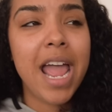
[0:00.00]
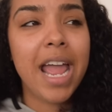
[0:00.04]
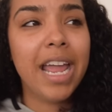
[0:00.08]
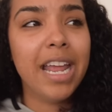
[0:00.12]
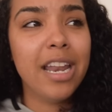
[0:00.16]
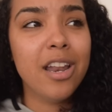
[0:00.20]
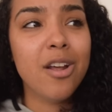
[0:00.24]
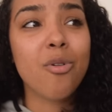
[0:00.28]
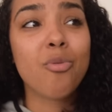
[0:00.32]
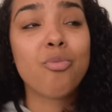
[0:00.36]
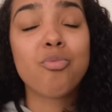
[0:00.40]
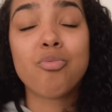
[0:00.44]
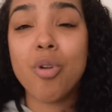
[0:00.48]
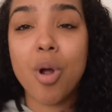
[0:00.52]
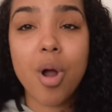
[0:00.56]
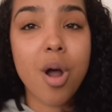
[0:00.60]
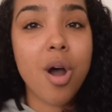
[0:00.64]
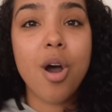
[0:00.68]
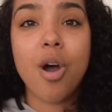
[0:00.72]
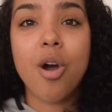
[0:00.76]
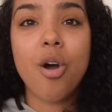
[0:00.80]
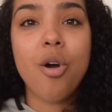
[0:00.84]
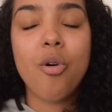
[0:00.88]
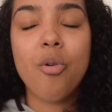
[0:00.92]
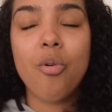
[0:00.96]
in a
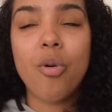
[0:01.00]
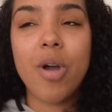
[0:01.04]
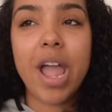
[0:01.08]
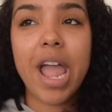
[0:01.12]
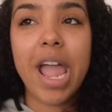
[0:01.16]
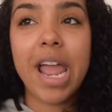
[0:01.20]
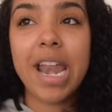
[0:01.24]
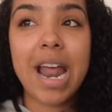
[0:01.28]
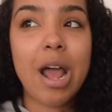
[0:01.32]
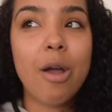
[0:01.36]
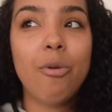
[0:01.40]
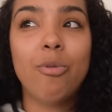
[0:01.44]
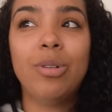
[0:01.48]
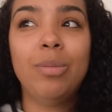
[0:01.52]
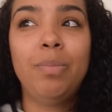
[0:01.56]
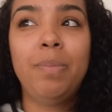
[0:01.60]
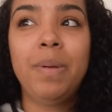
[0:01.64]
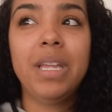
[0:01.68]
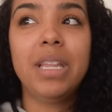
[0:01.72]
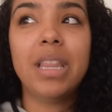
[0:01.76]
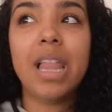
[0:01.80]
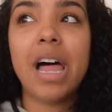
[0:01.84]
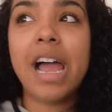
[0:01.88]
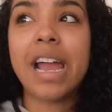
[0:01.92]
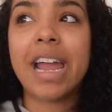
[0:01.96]
row and I would
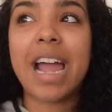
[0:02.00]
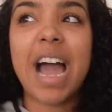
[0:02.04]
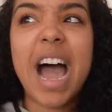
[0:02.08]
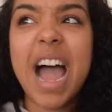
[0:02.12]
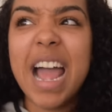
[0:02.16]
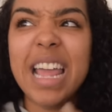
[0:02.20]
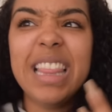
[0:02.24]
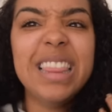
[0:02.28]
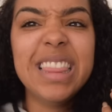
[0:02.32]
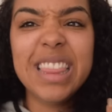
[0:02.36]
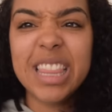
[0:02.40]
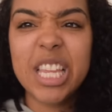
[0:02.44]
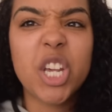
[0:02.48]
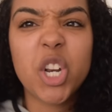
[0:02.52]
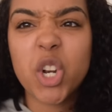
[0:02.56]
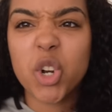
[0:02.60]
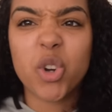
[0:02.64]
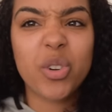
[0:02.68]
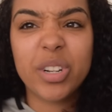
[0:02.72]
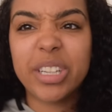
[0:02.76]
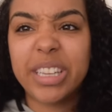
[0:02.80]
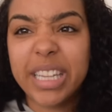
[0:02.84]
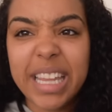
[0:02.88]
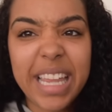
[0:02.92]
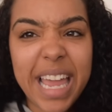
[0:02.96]
be like I
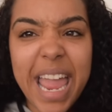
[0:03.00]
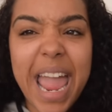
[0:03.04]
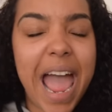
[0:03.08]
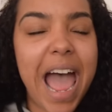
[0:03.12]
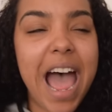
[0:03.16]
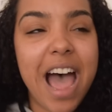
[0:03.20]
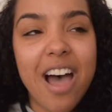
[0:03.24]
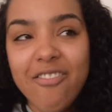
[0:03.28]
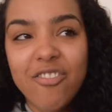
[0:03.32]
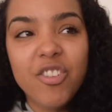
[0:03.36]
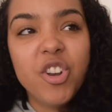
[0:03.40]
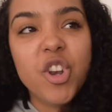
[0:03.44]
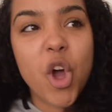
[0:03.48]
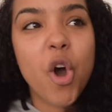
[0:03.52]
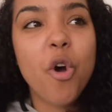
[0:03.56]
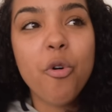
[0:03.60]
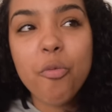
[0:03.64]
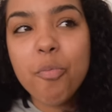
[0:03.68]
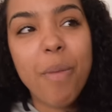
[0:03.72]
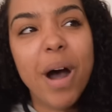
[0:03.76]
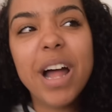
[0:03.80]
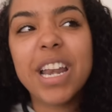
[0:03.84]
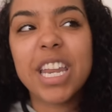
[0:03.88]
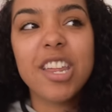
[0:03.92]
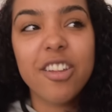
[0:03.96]
literally have no
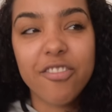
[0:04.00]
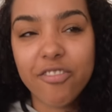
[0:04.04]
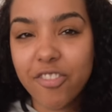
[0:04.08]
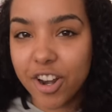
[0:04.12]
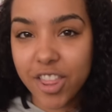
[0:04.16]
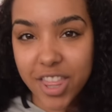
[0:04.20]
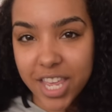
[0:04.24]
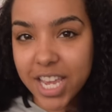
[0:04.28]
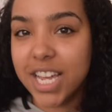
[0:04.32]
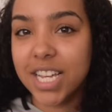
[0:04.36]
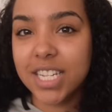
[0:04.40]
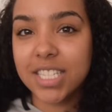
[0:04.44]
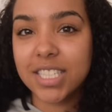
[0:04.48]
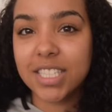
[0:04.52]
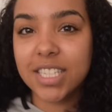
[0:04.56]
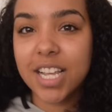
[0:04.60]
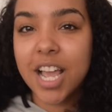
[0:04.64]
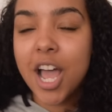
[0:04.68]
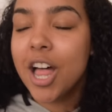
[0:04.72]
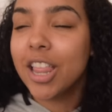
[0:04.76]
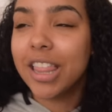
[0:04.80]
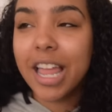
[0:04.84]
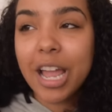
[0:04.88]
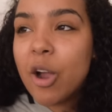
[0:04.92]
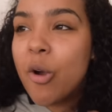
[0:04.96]
money for this
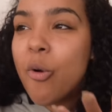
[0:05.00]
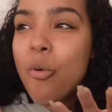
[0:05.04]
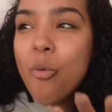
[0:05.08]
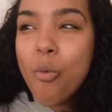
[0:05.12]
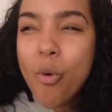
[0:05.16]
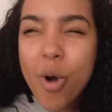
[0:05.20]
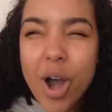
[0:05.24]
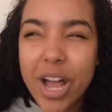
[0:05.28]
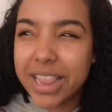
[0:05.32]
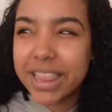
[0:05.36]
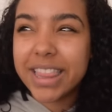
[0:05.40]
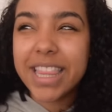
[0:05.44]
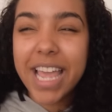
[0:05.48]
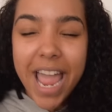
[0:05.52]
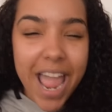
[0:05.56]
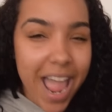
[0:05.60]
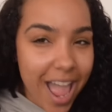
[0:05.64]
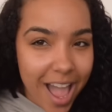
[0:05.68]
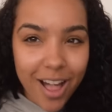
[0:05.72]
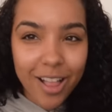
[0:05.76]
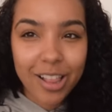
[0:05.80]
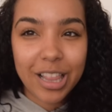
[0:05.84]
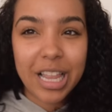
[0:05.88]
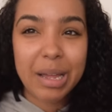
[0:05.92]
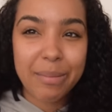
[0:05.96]
like what the
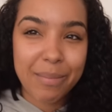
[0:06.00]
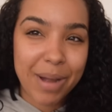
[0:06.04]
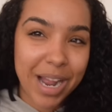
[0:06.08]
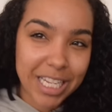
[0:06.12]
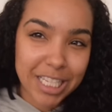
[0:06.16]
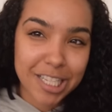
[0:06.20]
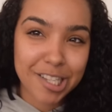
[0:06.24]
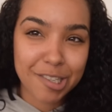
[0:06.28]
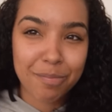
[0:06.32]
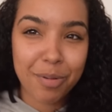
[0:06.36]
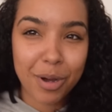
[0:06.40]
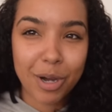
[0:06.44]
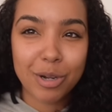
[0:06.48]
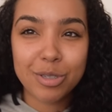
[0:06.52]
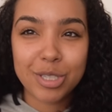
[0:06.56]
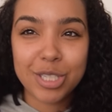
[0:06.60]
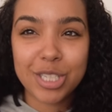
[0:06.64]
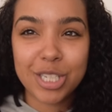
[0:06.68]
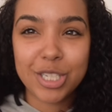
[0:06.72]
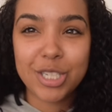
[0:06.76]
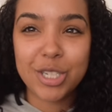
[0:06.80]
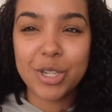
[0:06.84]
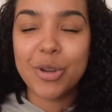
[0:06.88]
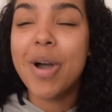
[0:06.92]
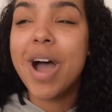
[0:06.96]
hell am I supposed
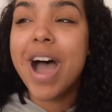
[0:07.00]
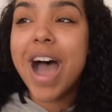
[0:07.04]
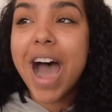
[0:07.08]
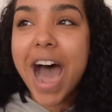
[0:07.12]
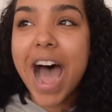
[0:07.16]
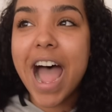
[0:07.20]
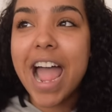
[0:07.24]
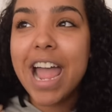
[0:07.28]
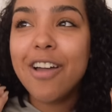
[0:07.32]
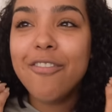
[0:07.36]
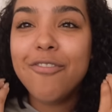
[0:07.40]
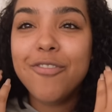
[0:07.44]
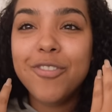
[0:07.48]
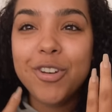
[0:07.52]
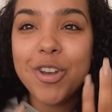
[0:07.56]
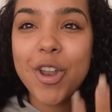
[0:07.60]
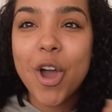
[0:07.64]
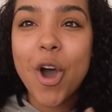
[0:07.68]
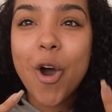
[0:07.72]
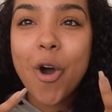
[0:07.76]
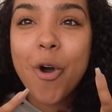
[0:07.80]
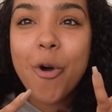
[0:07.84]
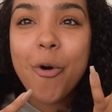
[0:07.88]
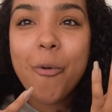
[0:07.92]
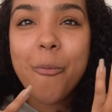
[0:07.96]
to do I have
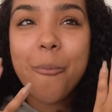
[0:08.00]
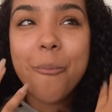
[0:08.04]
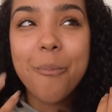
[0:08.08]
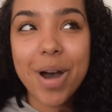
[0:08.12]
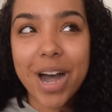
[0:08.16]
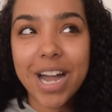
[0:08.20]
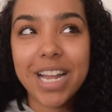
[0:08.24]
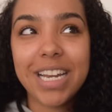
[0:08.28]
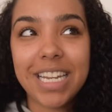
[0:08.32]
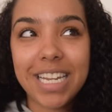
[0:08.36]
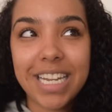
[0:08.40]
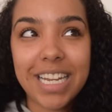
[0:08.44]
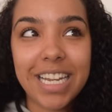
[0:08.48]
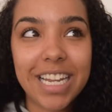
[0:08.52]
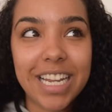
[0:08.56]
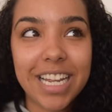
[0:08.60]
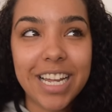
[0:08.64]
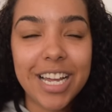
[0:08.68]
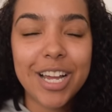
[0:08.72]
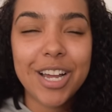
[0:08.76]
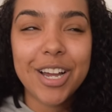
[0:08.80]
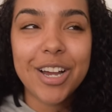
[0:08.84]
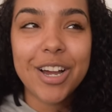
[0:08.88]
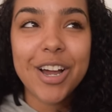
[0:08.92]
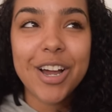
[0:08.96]
no money